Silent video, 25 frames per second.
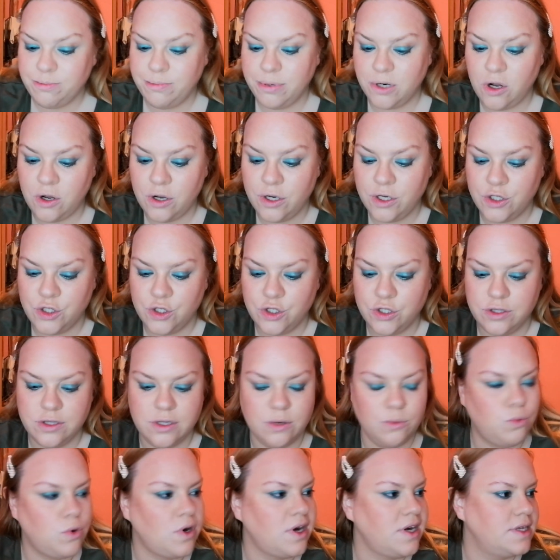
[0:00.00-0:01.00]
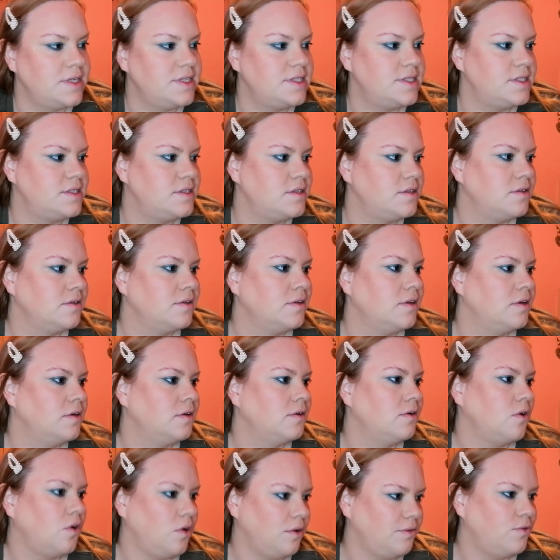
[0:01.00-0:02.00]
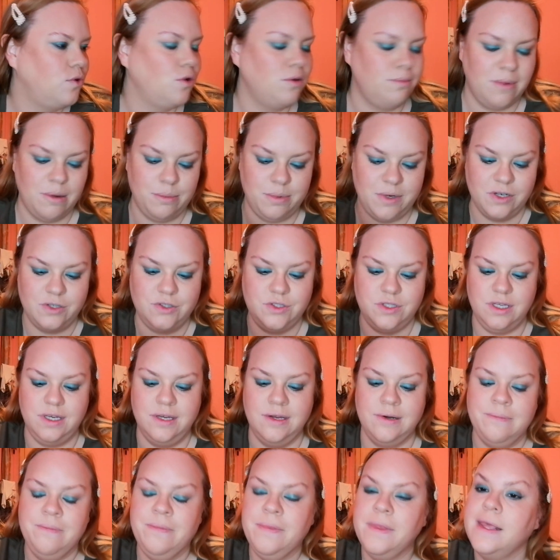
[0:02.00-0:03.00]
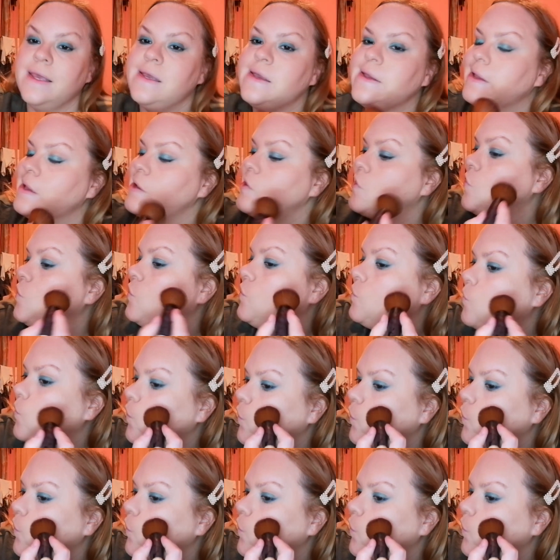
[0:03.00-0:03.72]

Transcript: brush that works, oh I've got my brush there, that